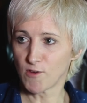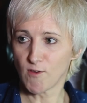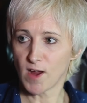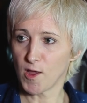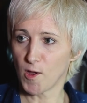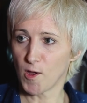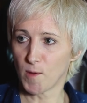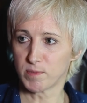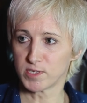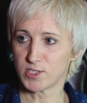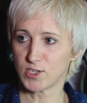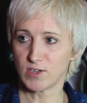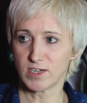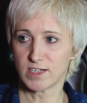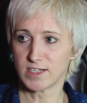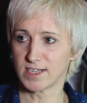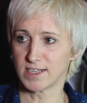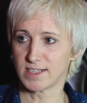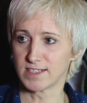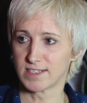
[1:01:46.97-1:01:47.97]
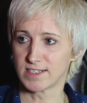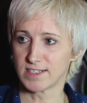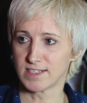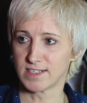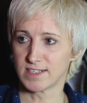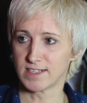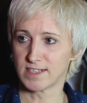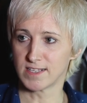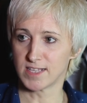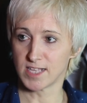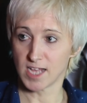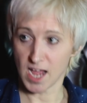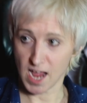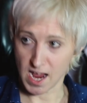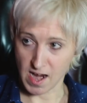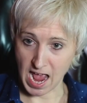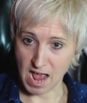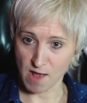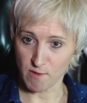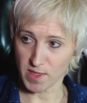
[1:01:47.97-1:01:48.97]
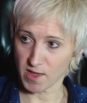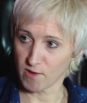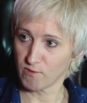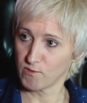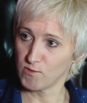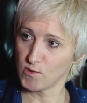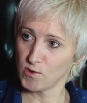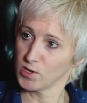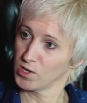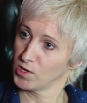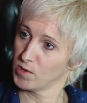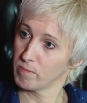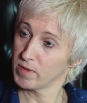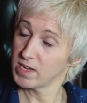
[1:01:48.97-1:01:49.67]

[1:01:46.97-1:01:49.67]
great opportunities that are out there for you,